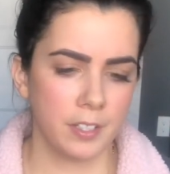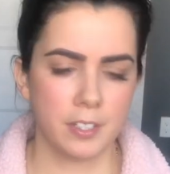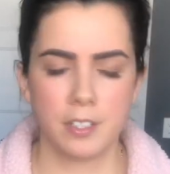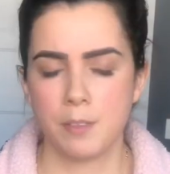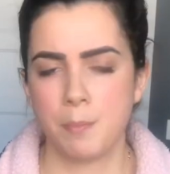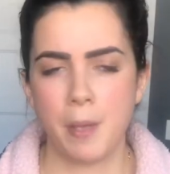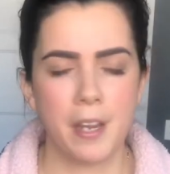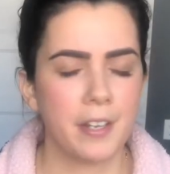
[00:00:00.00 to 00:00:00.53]

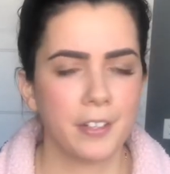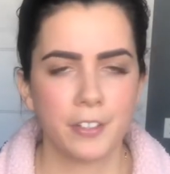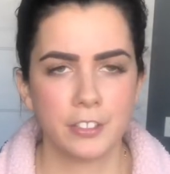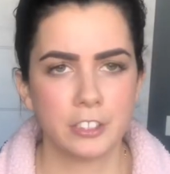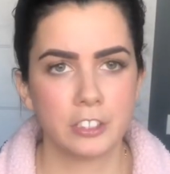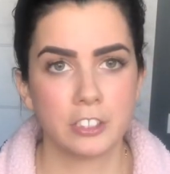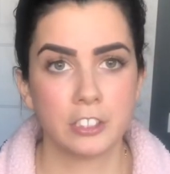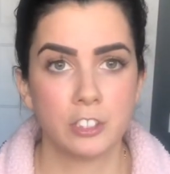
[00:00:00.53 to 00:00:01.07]
depending on
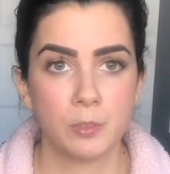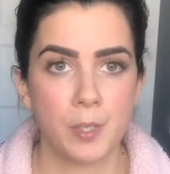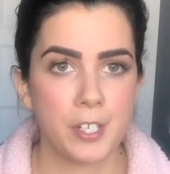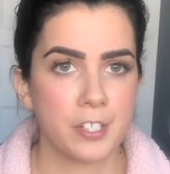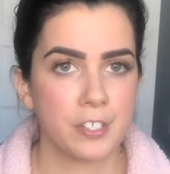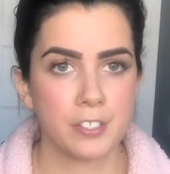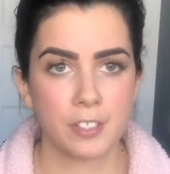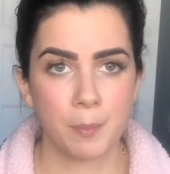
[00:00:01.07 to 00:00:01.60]
your
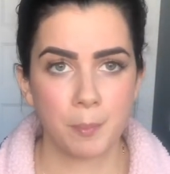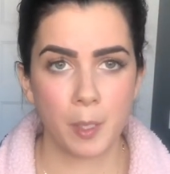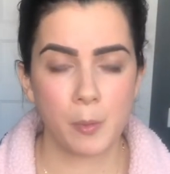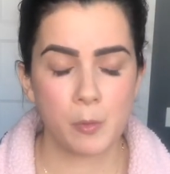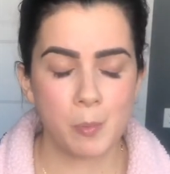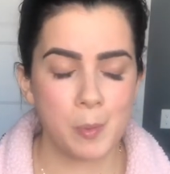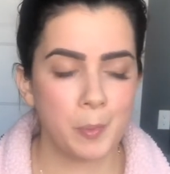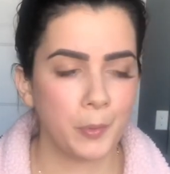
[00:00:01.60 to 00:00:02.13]
situation, sometimes
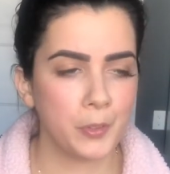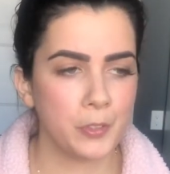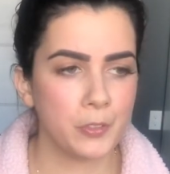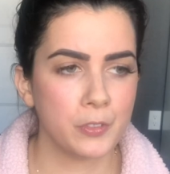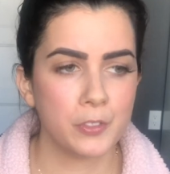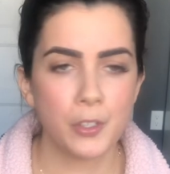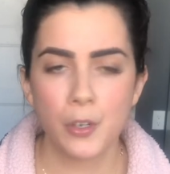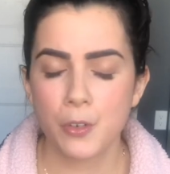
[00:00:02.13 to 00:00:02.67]
people use
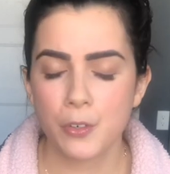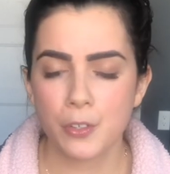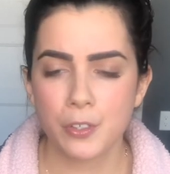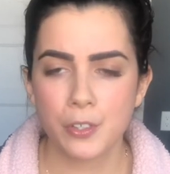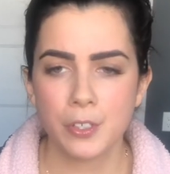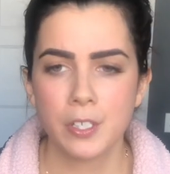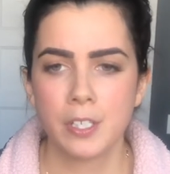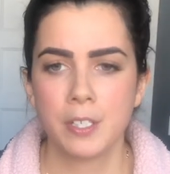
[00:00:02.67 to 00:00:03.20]

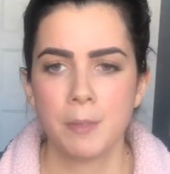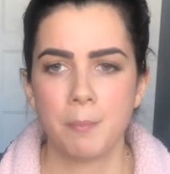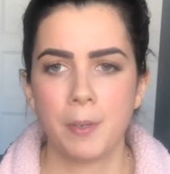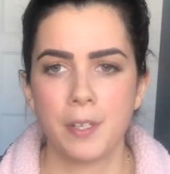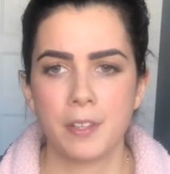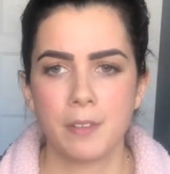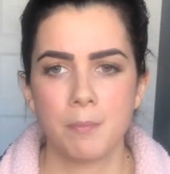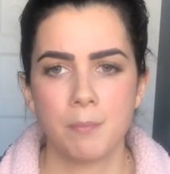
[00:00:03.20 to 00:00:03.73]
donor,
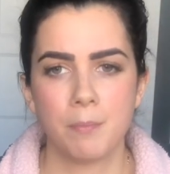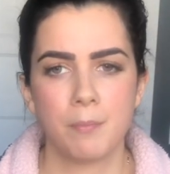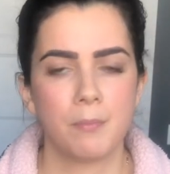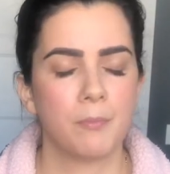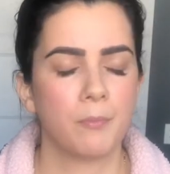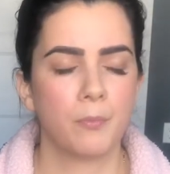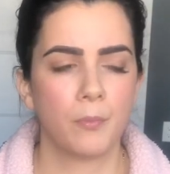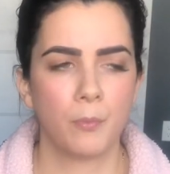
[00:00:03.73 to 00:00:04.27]
but
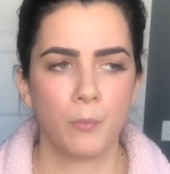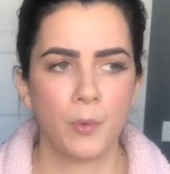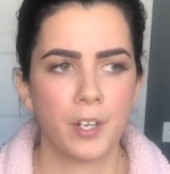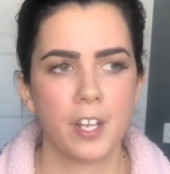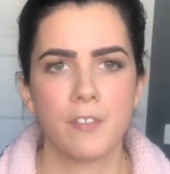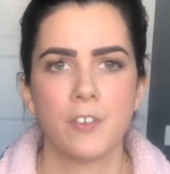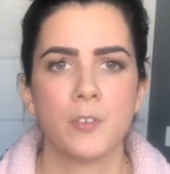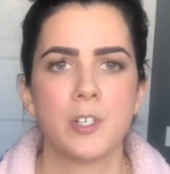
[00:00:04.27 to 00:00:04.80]

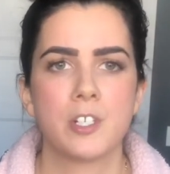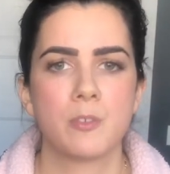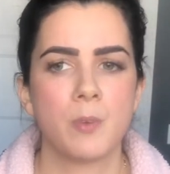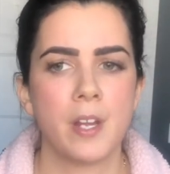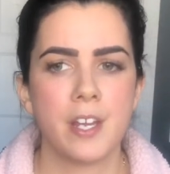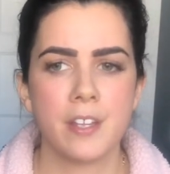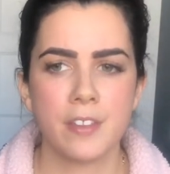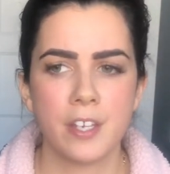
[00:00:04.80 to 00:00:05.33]
whatever which
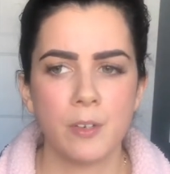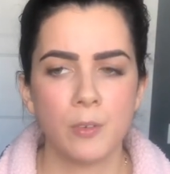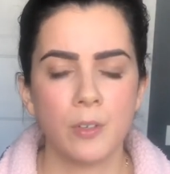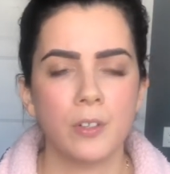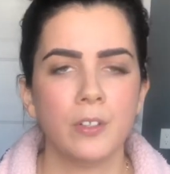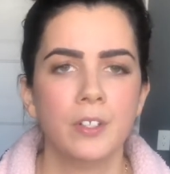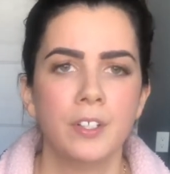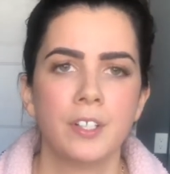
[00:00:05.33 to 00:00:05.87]
way, they
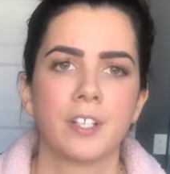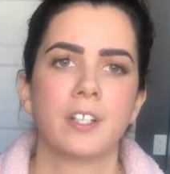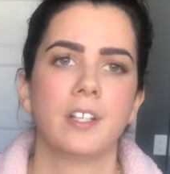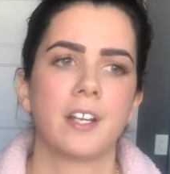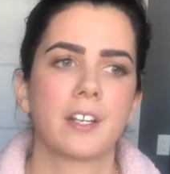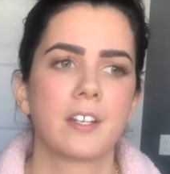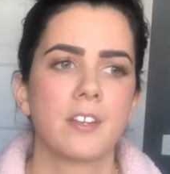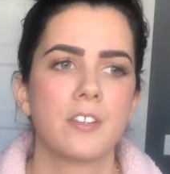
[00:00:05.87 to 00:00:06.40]
will
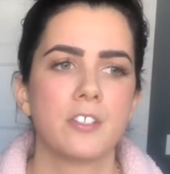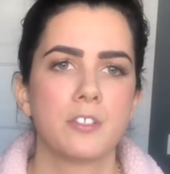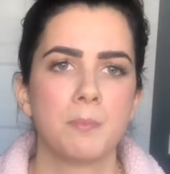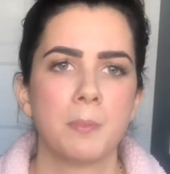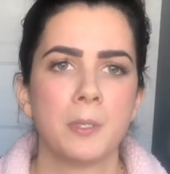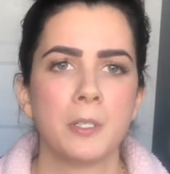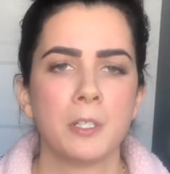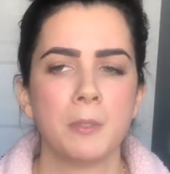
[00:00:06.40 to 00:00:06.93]
collect the
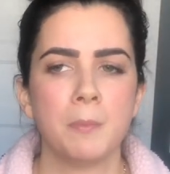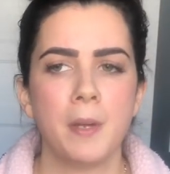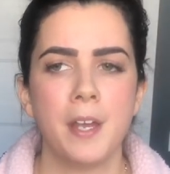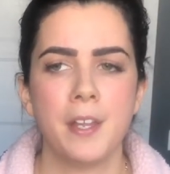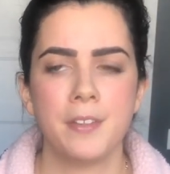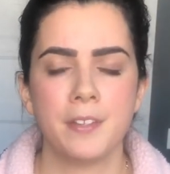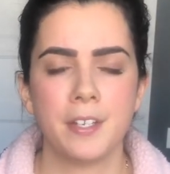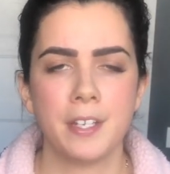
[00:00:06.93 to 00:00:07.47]
sperm
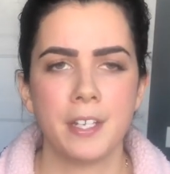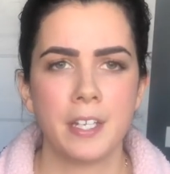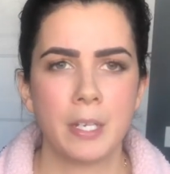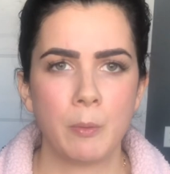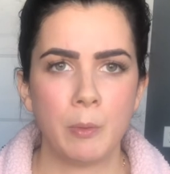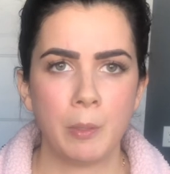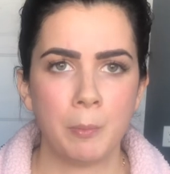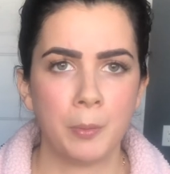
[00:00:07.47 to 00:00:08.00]
and they
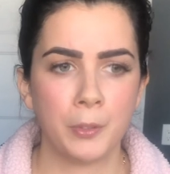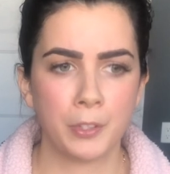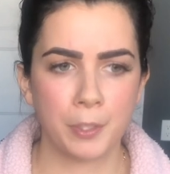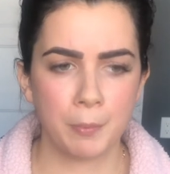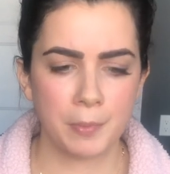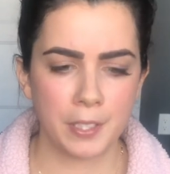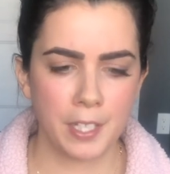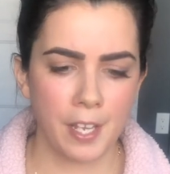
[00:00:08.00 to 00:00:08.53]
will put them
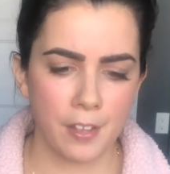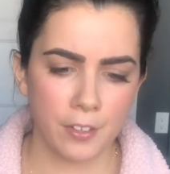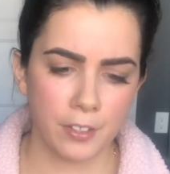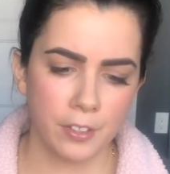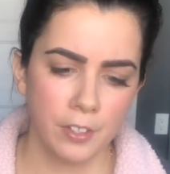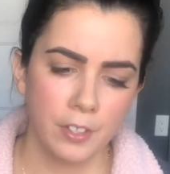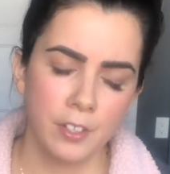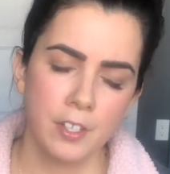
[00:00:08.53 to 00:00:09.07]
together.
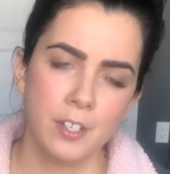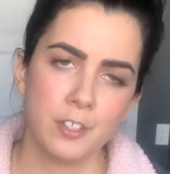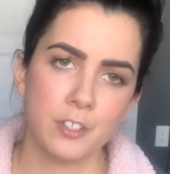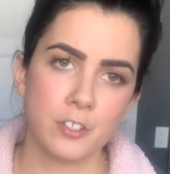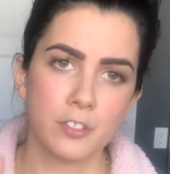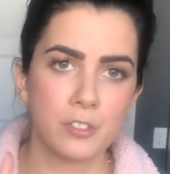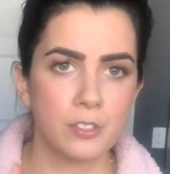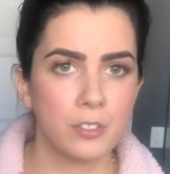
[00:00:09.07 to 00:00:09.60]

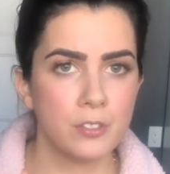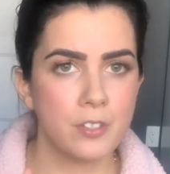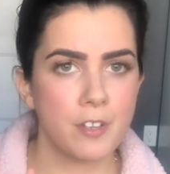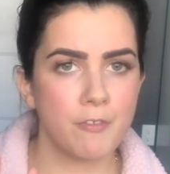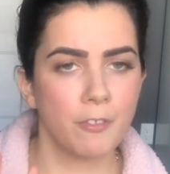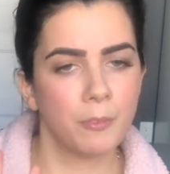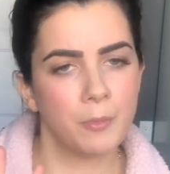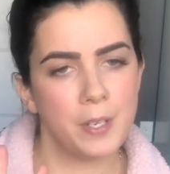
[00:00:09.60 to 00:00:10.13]
There's 2
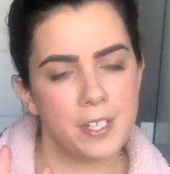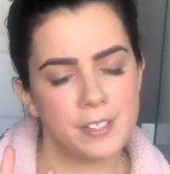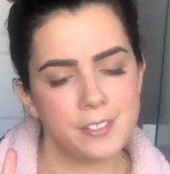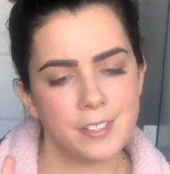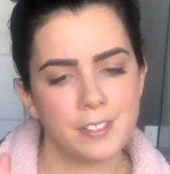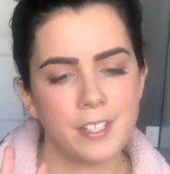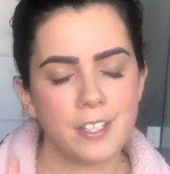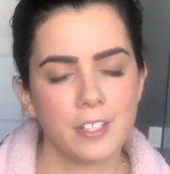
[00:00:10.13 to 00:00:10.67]
different ways
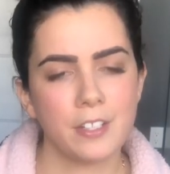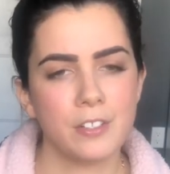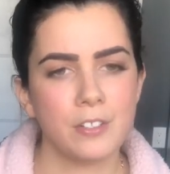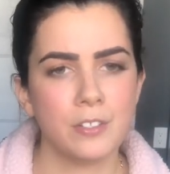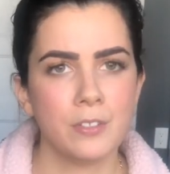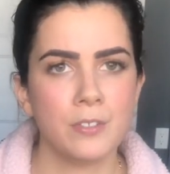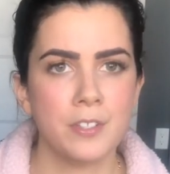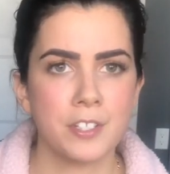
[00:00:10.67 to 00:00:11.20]
that they can
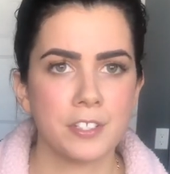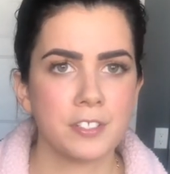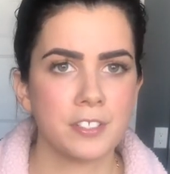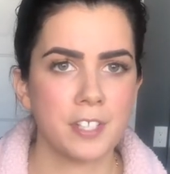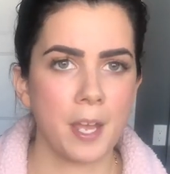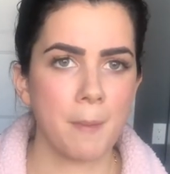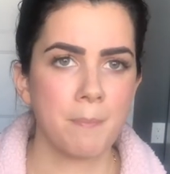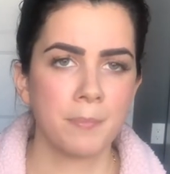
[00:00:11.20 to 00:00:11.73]
do this
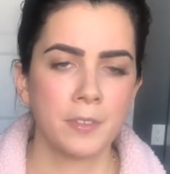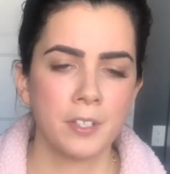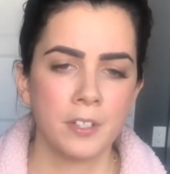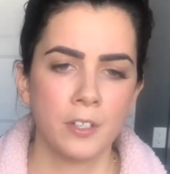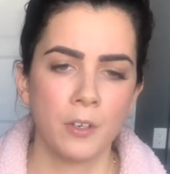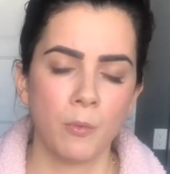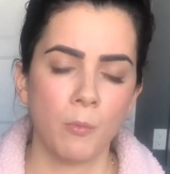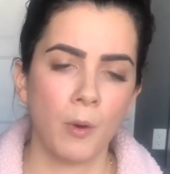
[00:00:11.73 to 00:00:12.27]
step.
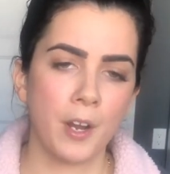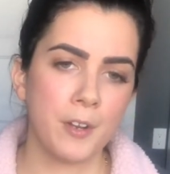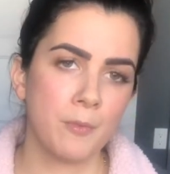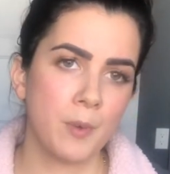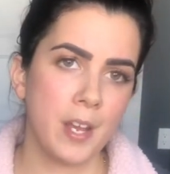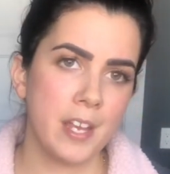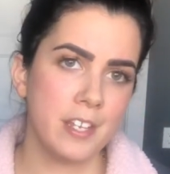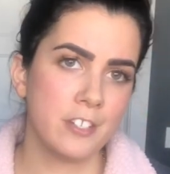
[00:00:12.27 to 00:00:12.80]
One
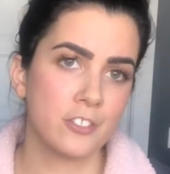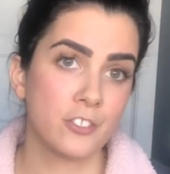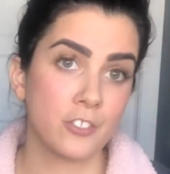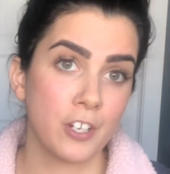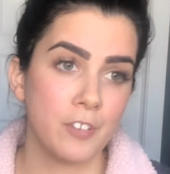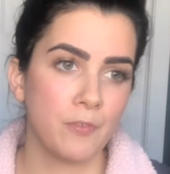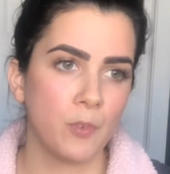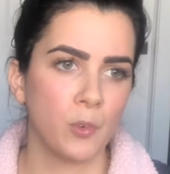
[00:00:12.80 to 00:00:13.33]
way is
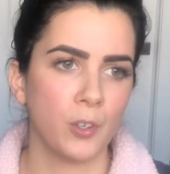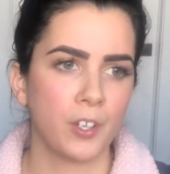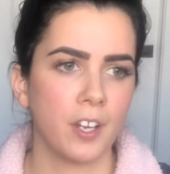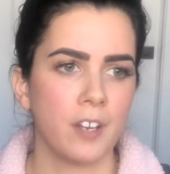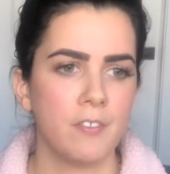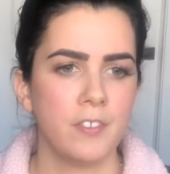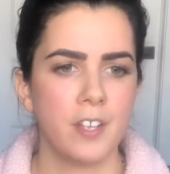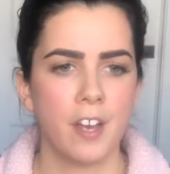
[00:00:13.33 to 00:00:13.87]
straightforward
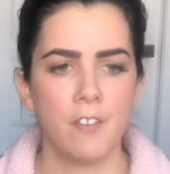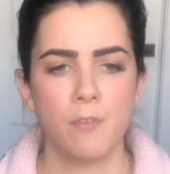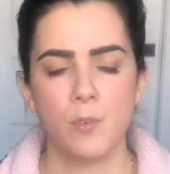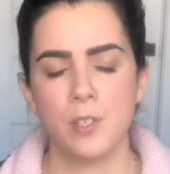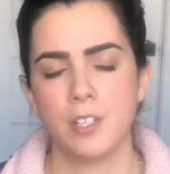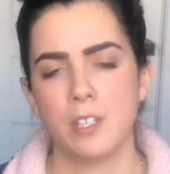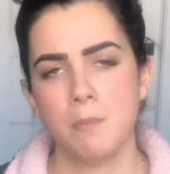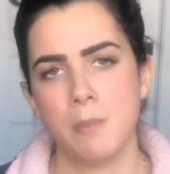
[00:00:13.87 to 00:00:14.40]
IVF,
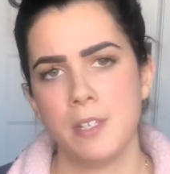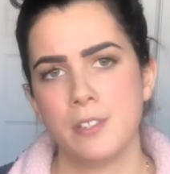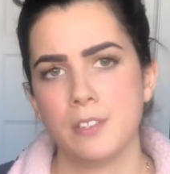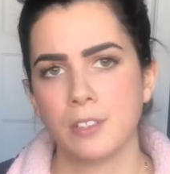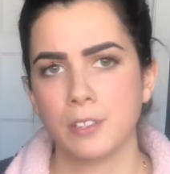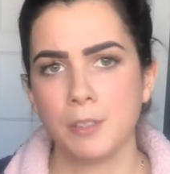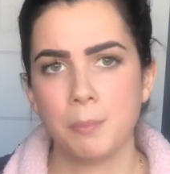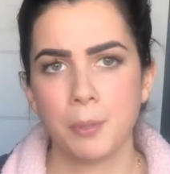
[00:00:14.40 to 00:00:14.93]
when they
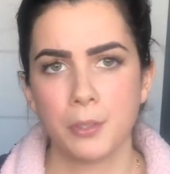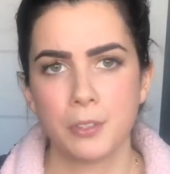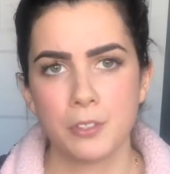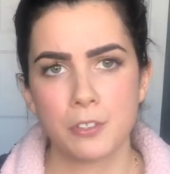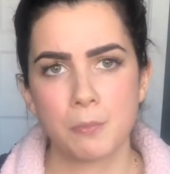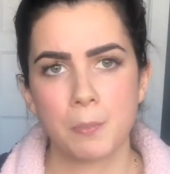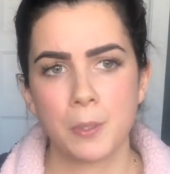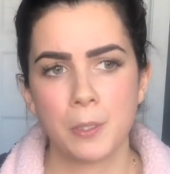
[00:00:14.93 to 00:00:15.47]
basically put the
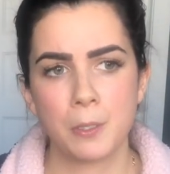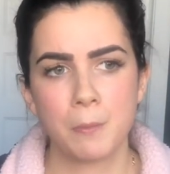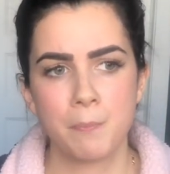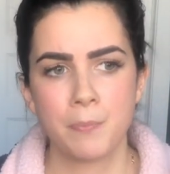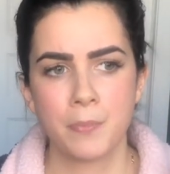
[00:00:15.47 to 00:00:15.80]
sperm